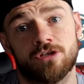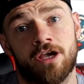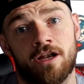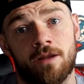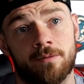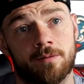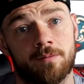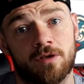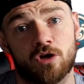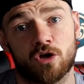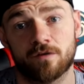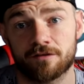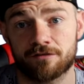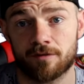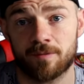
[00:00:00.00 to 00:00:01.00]
and I'm going to be
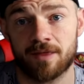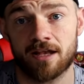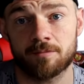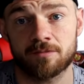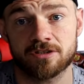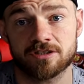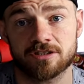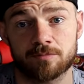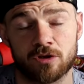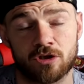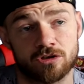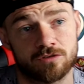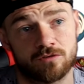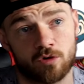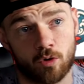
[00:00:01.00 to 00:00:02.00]
covered from the elements,
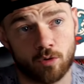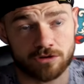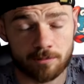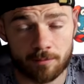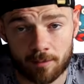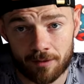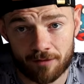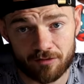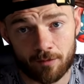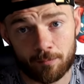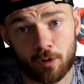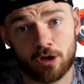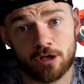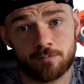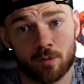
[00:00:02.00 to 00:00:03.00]
because of course I'm going to have the
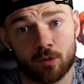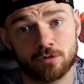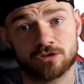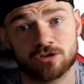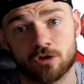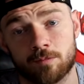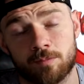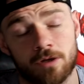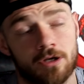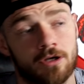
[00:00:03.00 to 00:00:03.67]
poly boards up